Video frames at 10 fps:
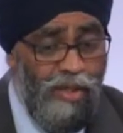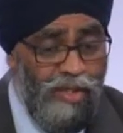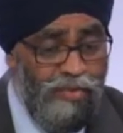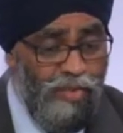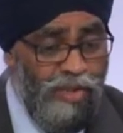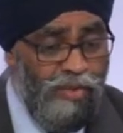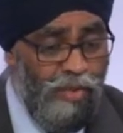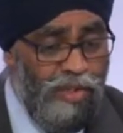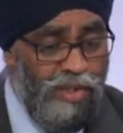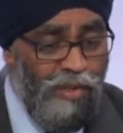is
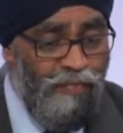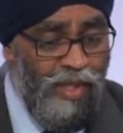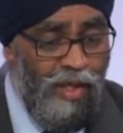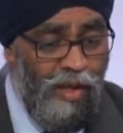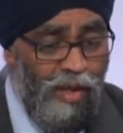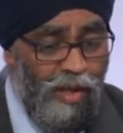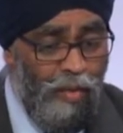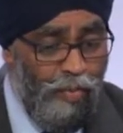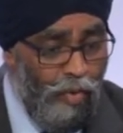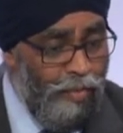resourced
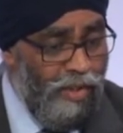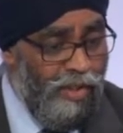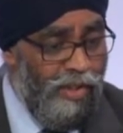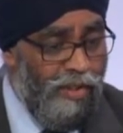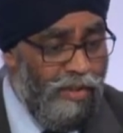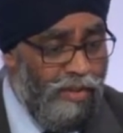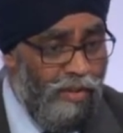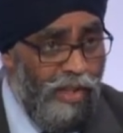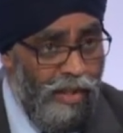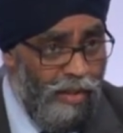appropriately, so
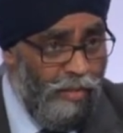that our